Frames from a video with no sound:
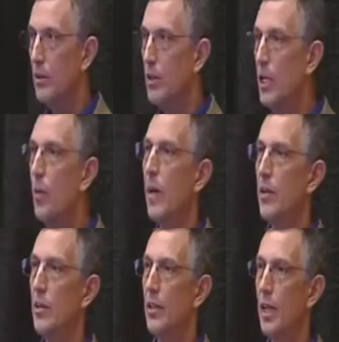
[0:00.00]

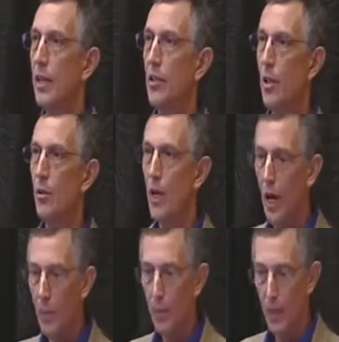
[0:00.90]
sequence is getting so
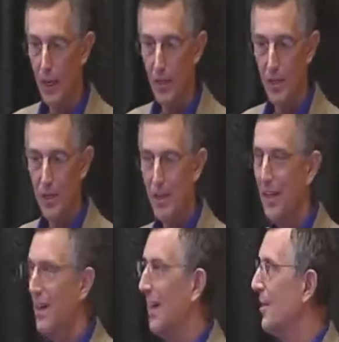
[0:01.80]
complex,
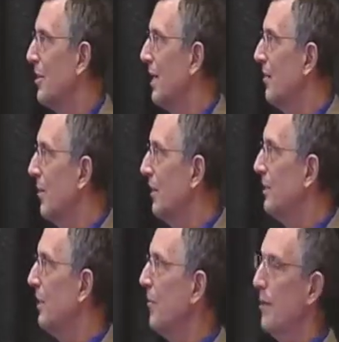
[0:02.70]
it's getting very
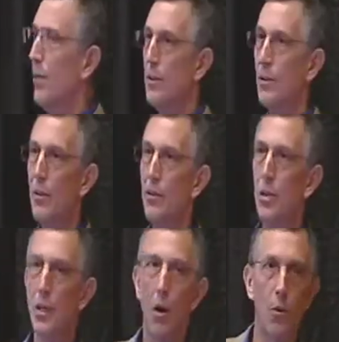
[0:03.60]
difficult to use
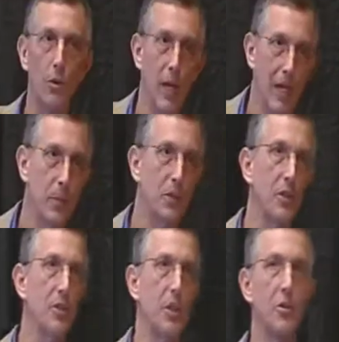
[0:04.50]
the old occupancy
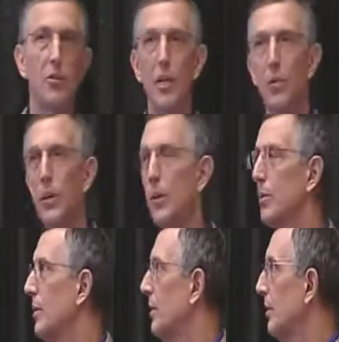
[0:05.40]
sensors that we
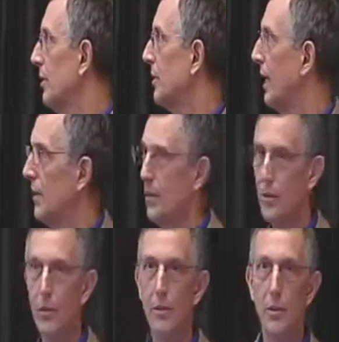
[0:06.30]
used to use now to
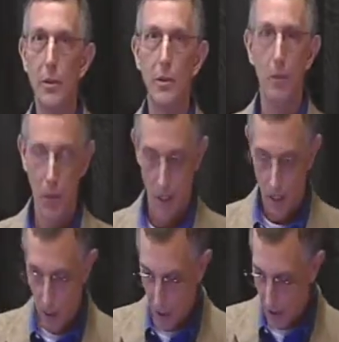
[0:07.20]
do the new
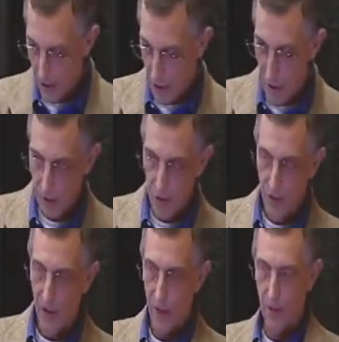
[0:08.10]
sequences
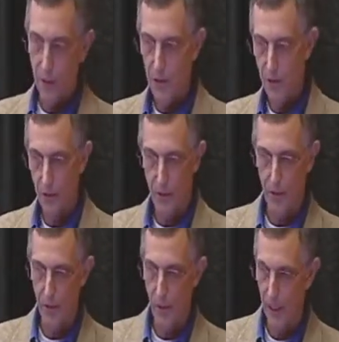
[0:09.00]
of operations that are
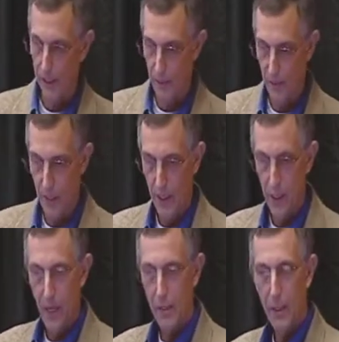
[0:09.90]
required.
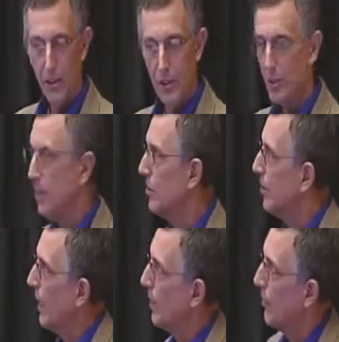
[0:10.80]
I mean, this
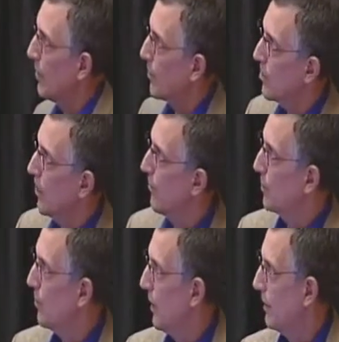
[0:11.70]
diagram is
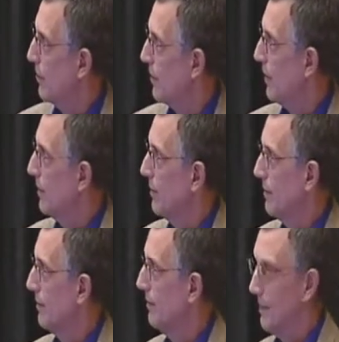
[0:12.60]
self-explanatory.
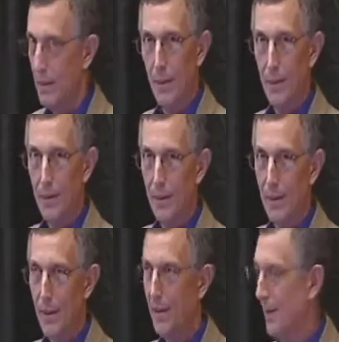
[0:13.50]
Right?
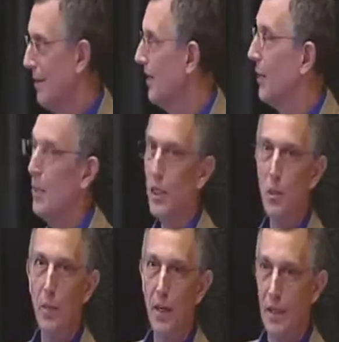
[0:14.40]
Let me
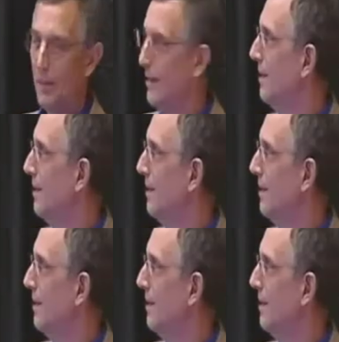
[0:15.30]
explain.